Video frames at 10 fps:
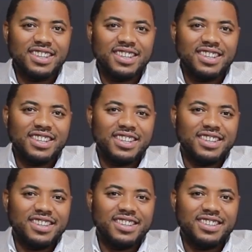
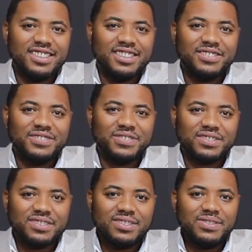
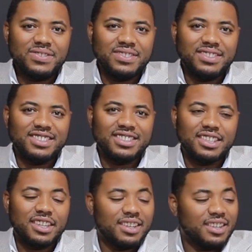
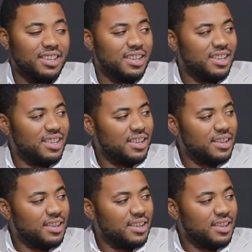No words are spoken by the person on screen.